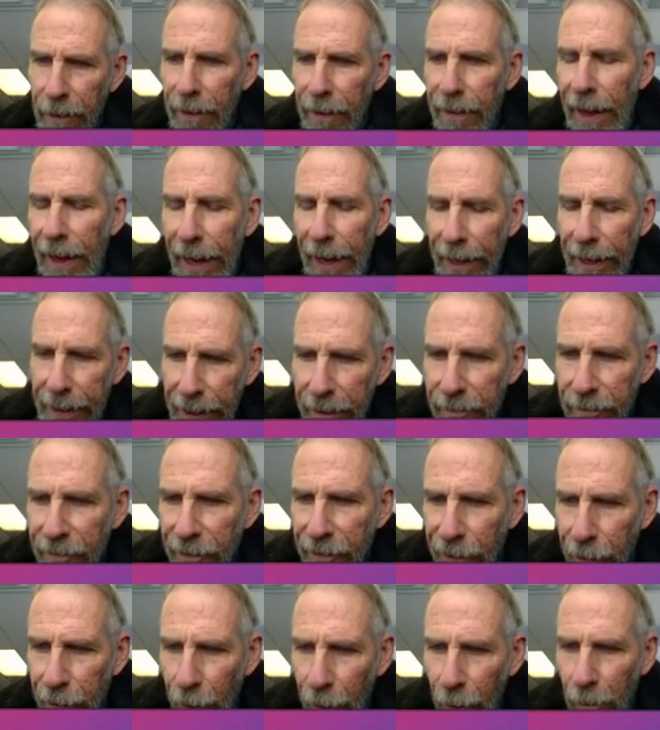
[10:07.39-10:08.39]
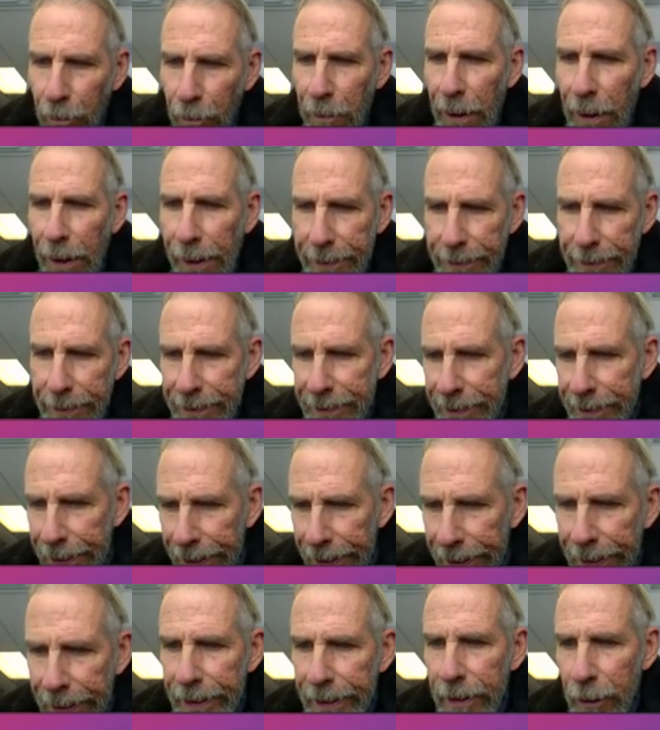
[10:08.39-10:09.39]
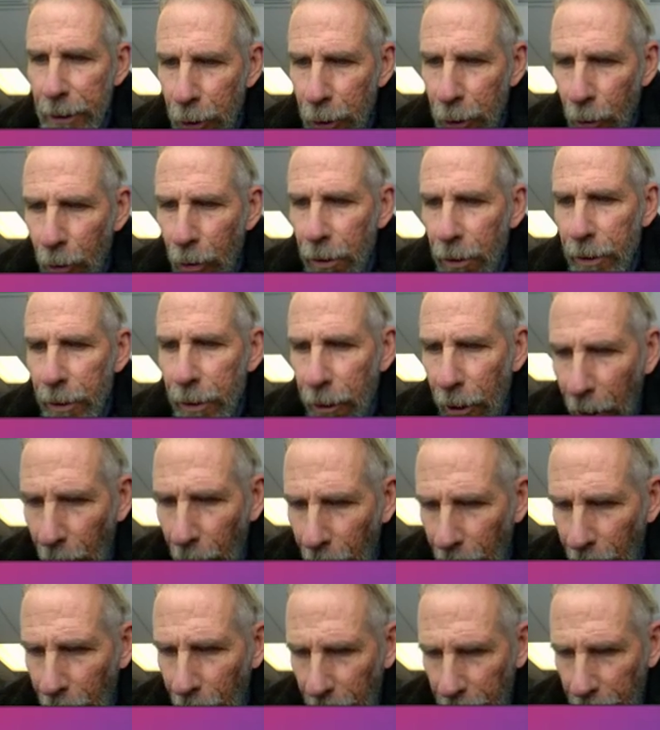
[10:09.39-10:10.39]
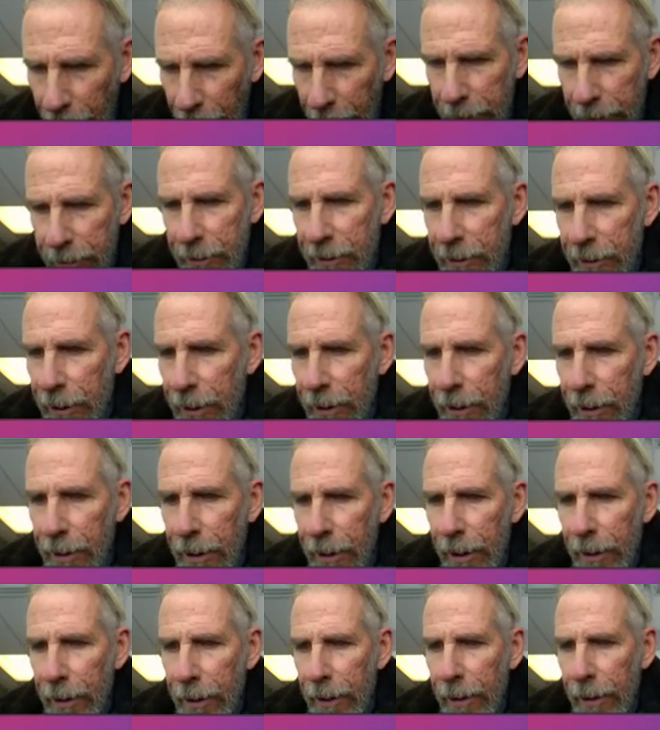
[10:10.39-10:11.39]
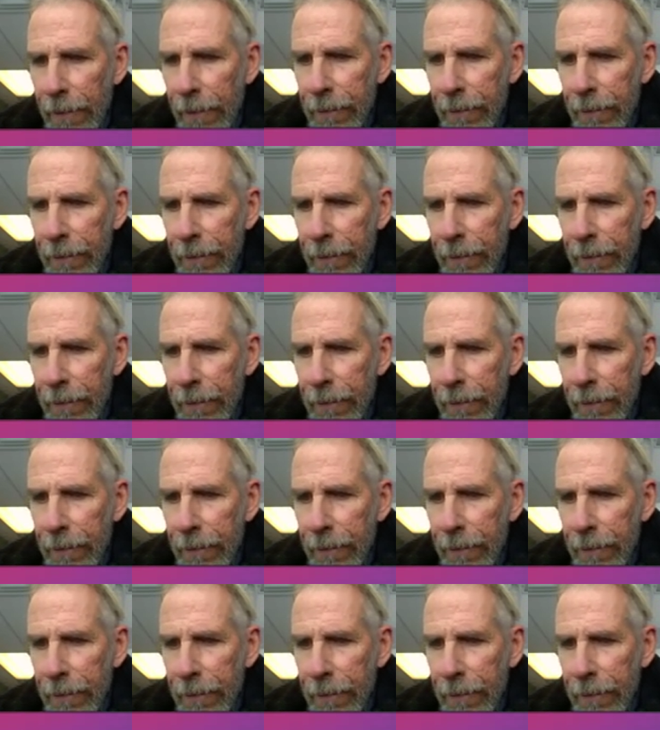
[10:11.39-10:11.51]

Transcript: that envelope and see your card and see that